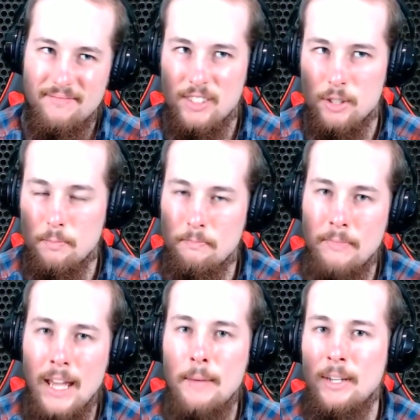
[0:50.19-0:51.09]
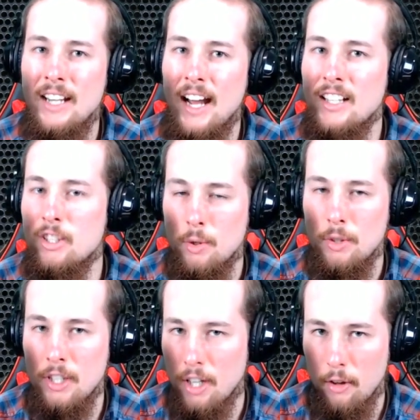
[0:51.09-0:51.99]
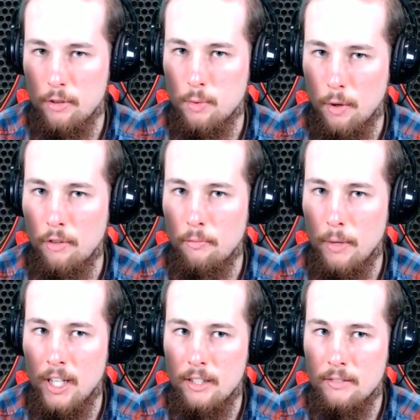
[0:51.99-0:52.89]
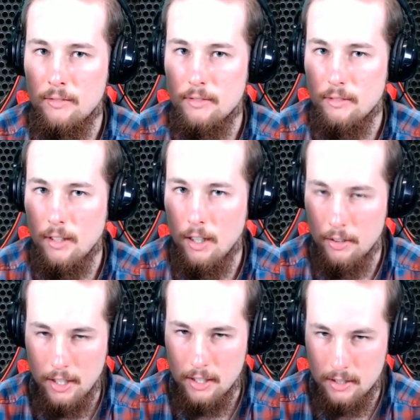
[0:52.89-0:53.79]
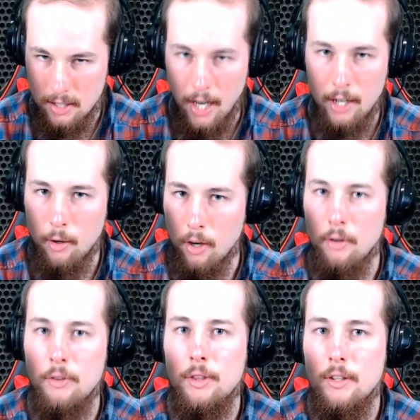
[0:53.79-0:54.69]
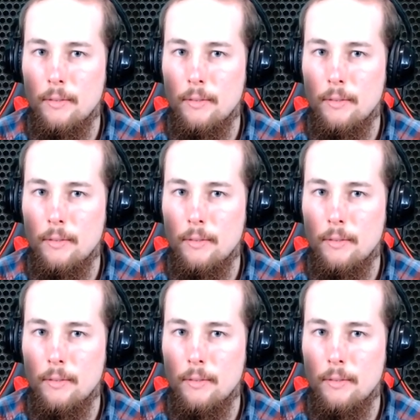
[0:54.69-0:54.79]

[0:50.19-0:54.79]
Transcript: there's maybe 90 trillion dollars worth of money on the entire earth.